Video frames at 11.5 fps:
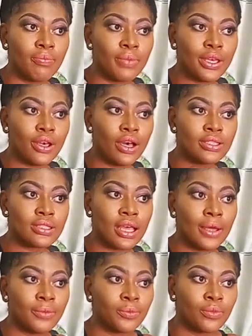because
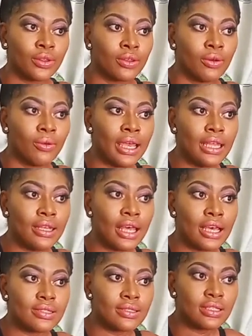uh, when
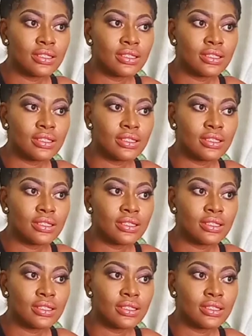uh,